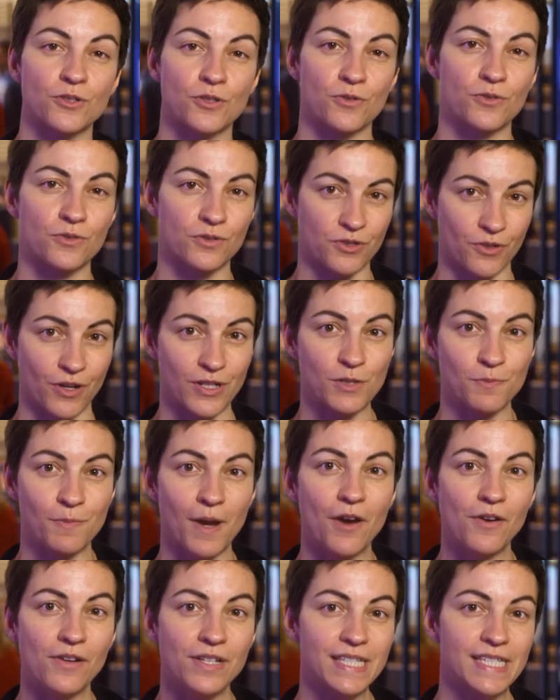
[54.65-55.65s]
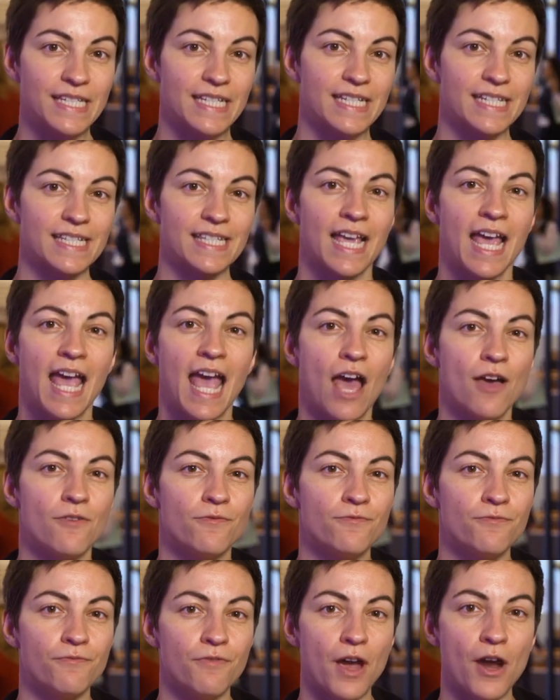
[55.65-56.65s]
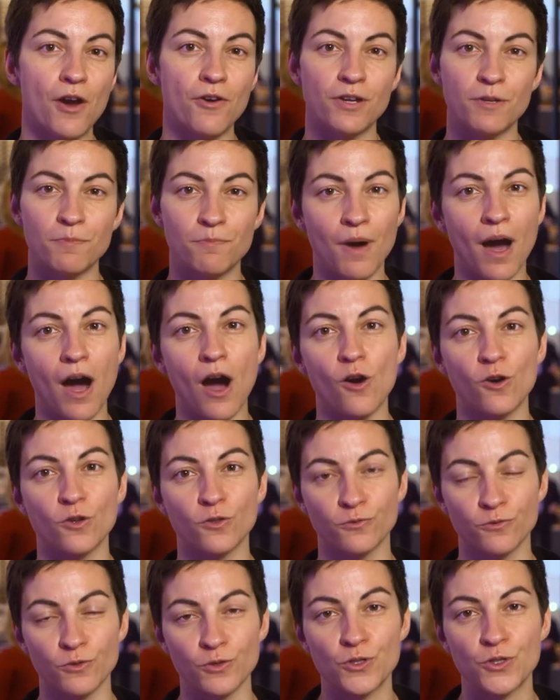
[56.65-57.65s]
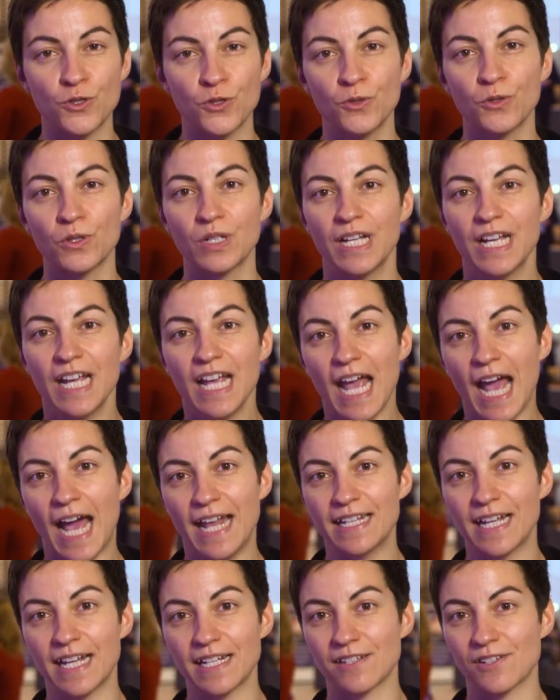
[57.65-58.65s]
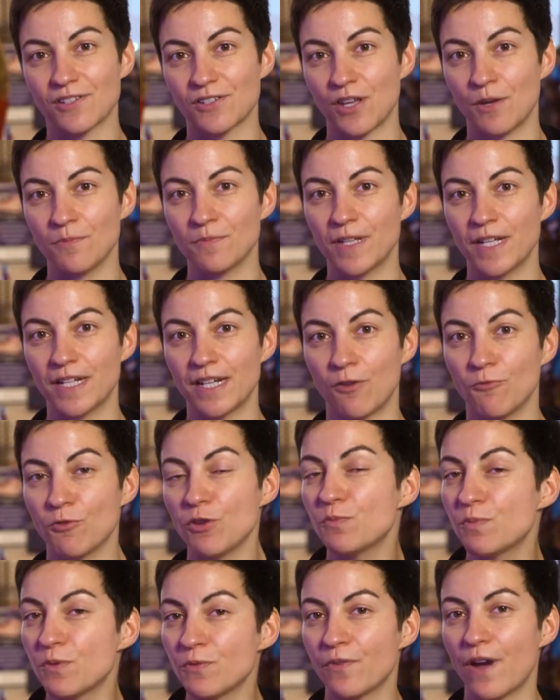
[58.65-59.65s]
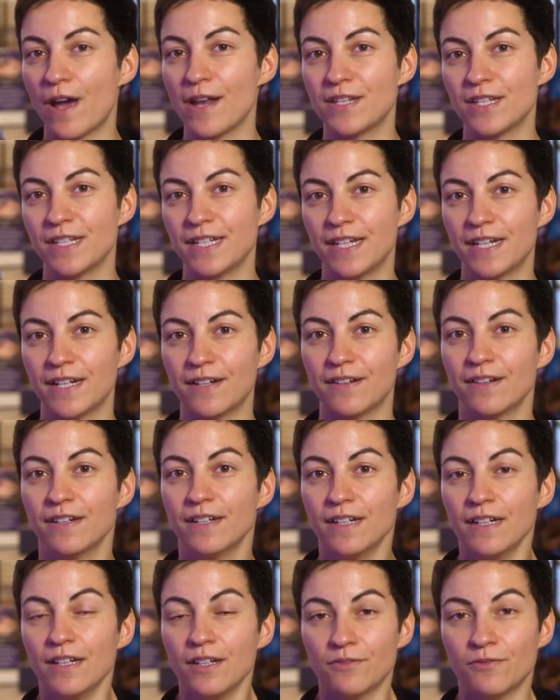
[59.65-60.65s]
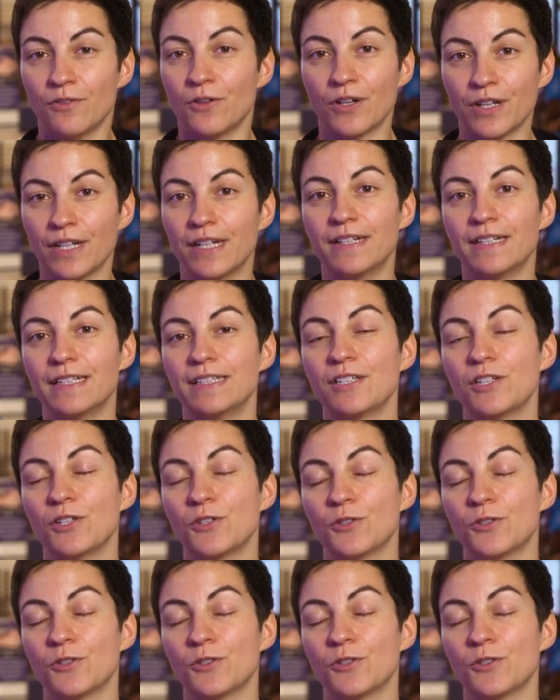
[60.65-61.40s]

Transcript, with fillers: So transparency is a very powerful tool and that is something that we've been fighting here for here in the